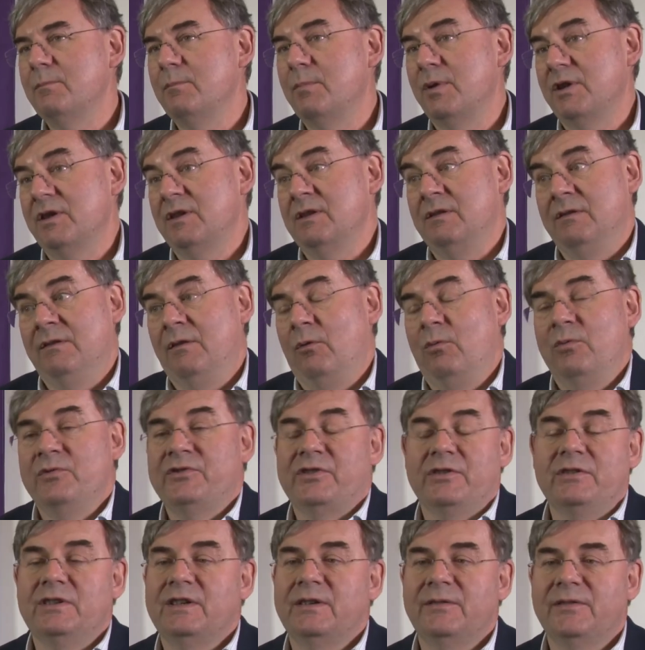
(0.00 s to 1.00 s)
but
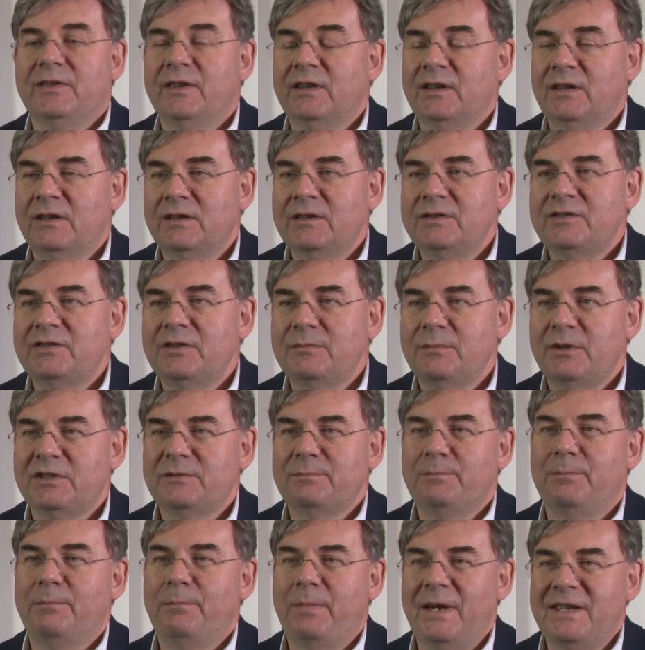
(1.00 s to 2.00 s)
also gives the clinician much
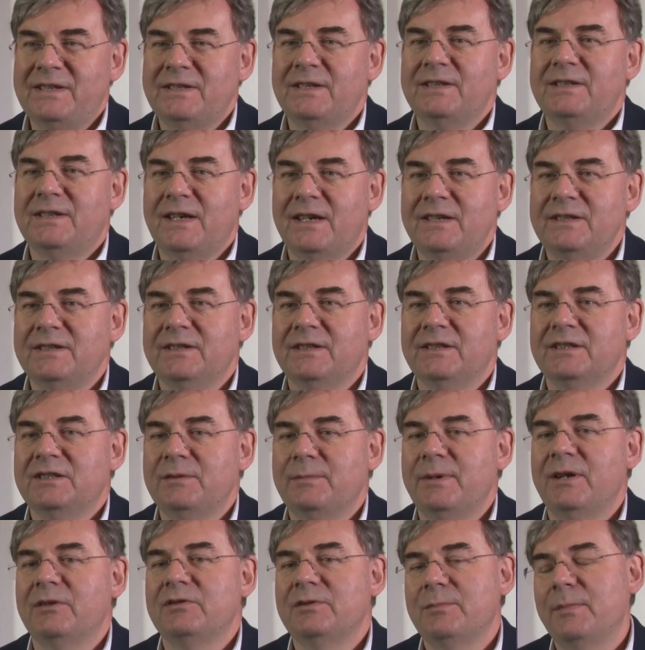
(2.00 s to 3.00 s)
better data to
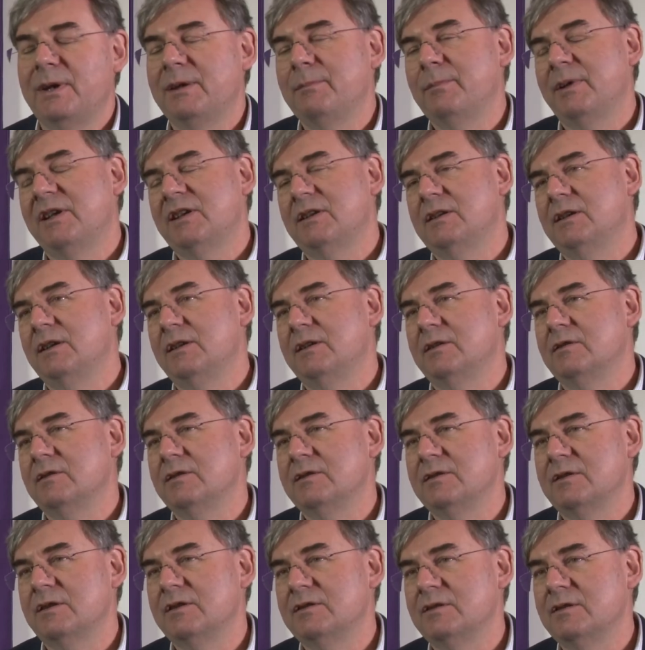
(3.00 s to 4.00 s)
be able to make better clinical
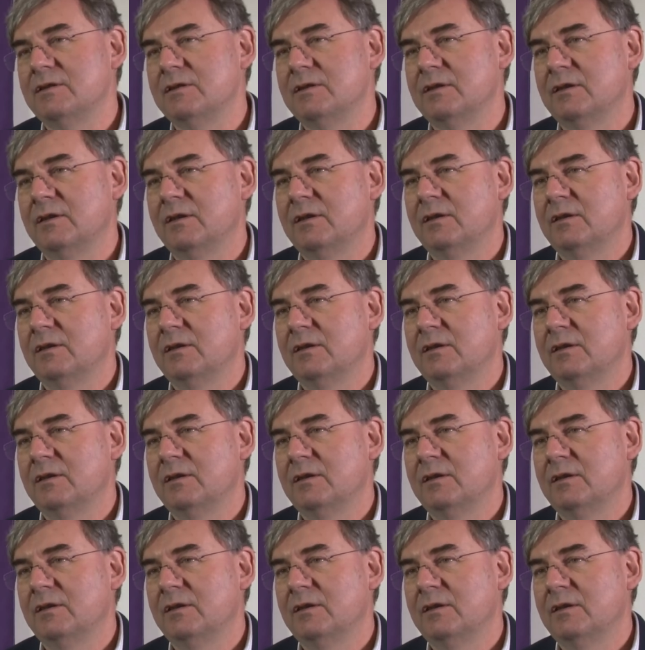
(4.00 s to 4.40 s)
decisions.